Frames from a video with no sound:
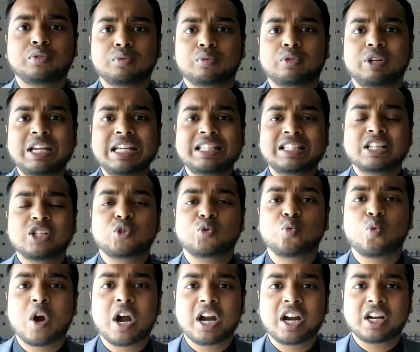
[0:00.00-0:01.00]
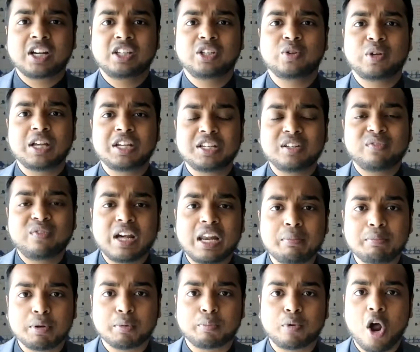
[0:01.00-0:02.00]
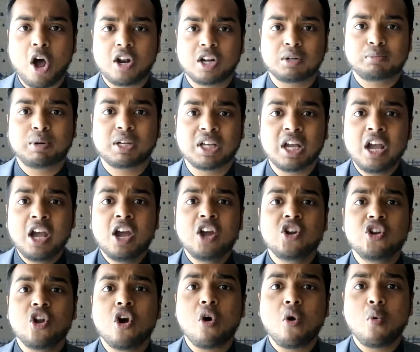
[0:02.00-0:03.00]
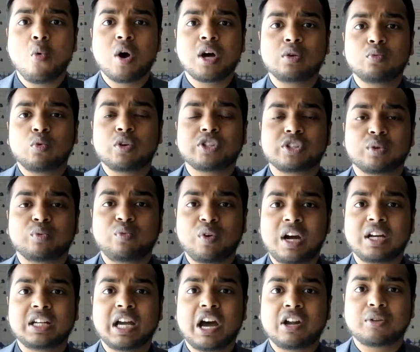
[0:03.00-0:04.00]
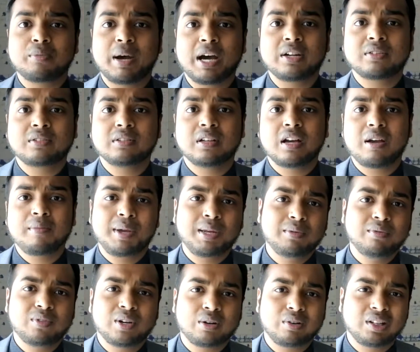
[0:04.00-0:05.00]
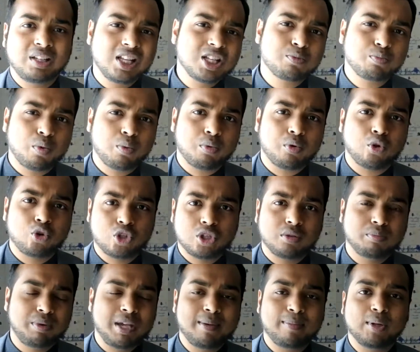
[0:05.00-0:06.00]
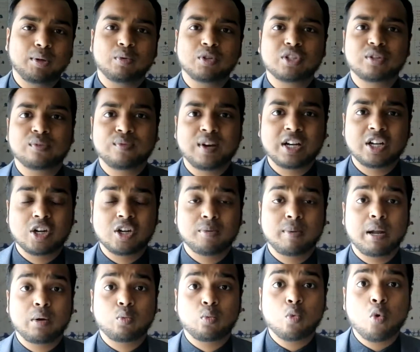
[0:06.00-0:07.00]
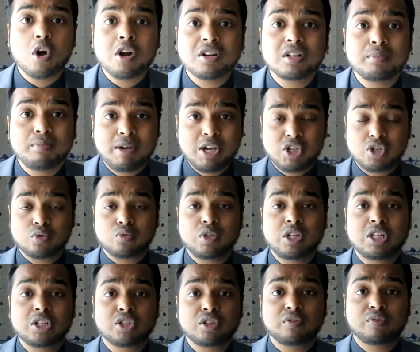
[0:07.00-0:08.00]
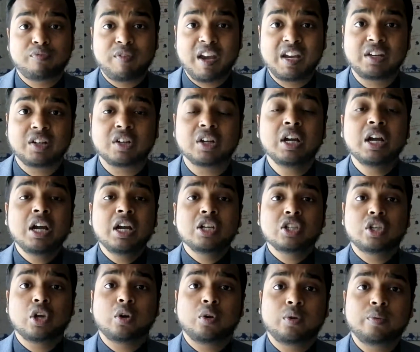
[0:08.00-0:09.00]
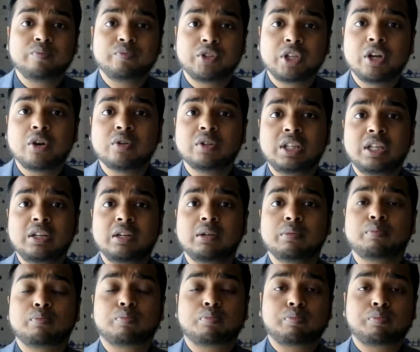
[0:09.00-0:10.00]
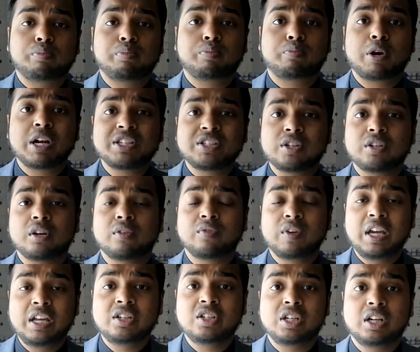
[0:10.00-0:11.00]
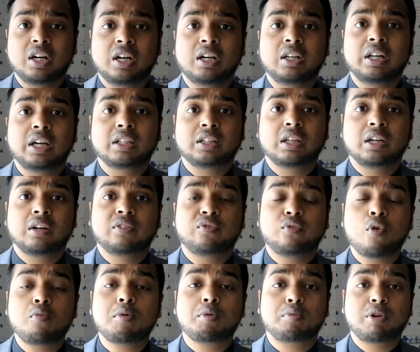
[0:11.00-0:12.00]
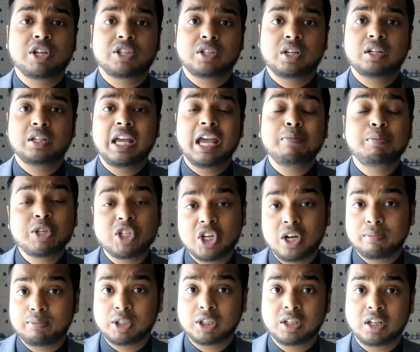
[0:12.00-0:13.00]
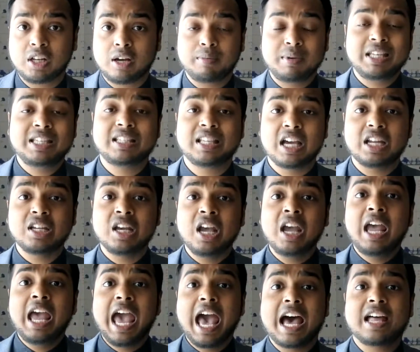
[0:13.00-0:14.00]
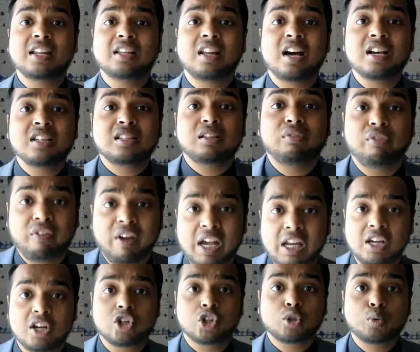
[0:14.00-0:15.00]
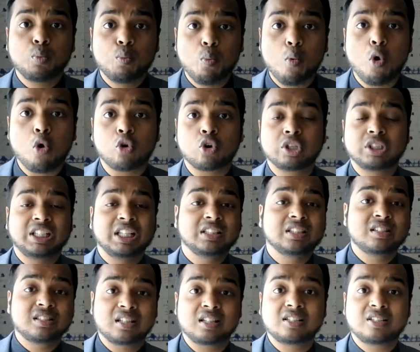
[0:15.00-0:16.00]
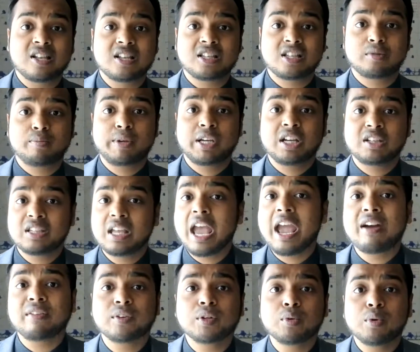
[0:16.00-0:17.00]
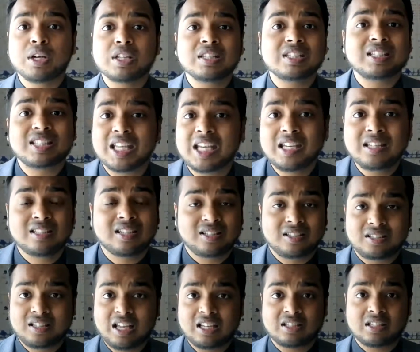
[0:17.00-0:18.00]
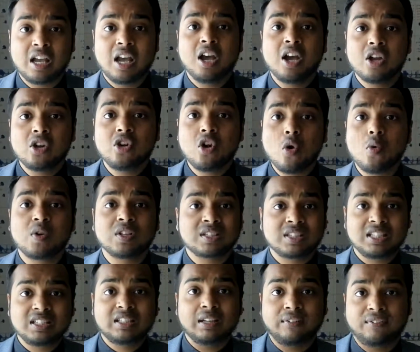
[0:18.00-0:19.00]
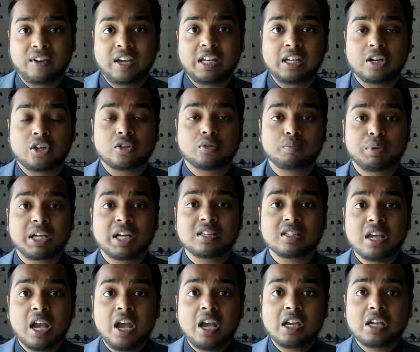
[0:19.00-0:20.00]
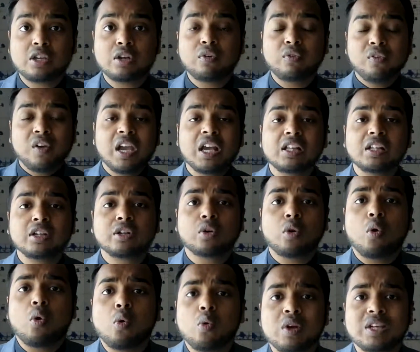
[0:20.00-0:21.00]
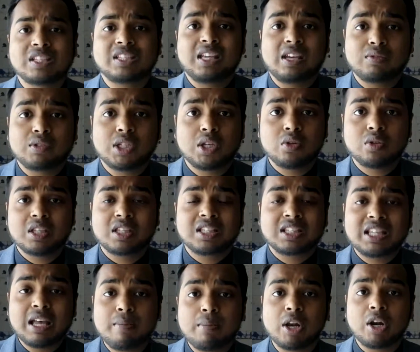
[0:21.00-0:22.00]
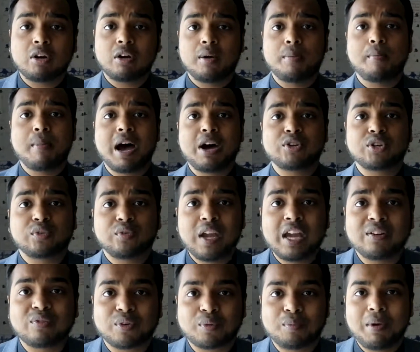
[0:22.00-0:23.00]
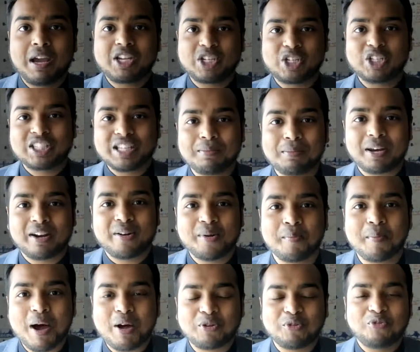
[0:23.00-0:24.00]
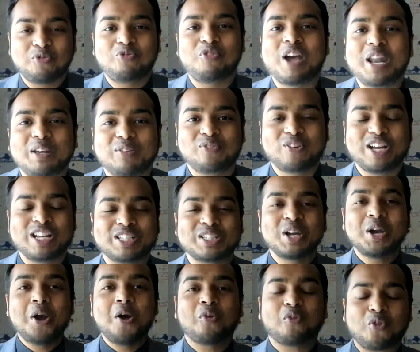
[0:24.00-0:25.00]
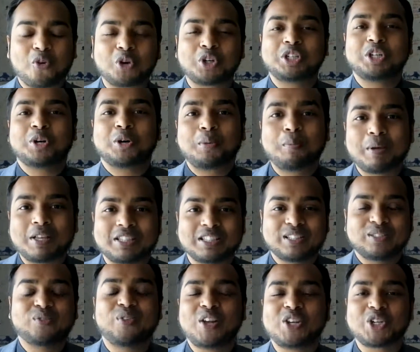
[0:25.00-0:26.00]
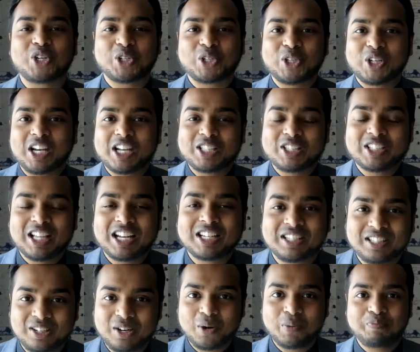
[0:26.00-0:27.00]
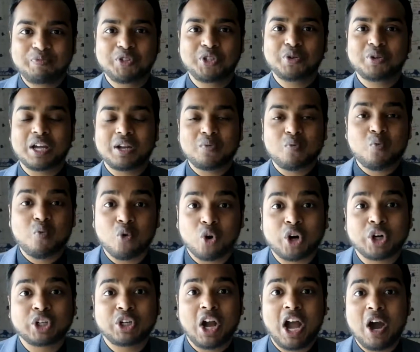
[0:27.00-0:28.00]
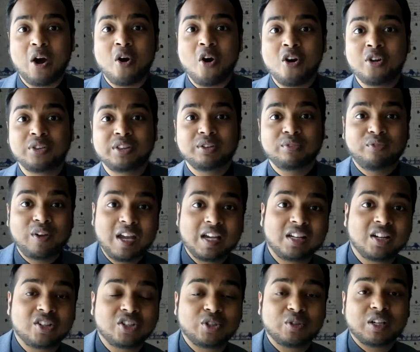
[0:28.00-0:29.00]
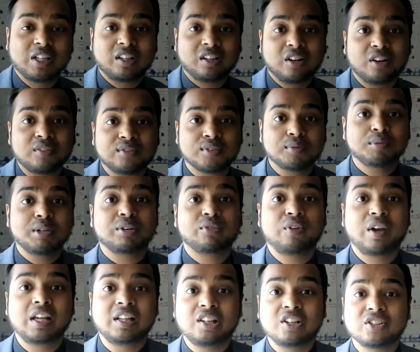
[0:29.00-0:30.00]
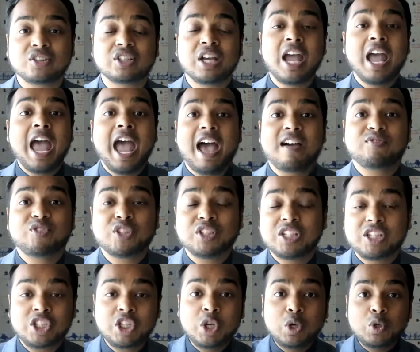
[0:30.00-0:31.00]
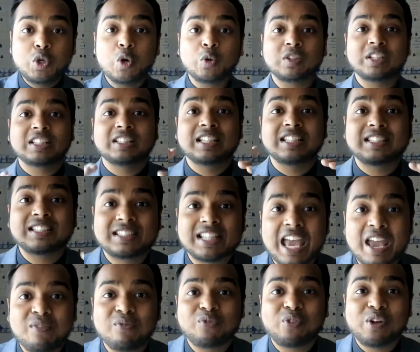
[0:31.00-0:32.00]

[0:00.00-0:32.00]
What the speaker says: reasons where you can develop your product, but no one wants to find out about, very less proportion of people wants to find out about what are the major reasons of failure. So the president of India, like the former president APJ Abdul Kalam, he said, analyze the failures more than the successes, because everyone sees success, no one sees the failure, because failure always gives you the similar amount of information, similar amount of benefits for your business ventures. Okay, so that you can work on the failures, you can learn from their failures, and so that you don't get the same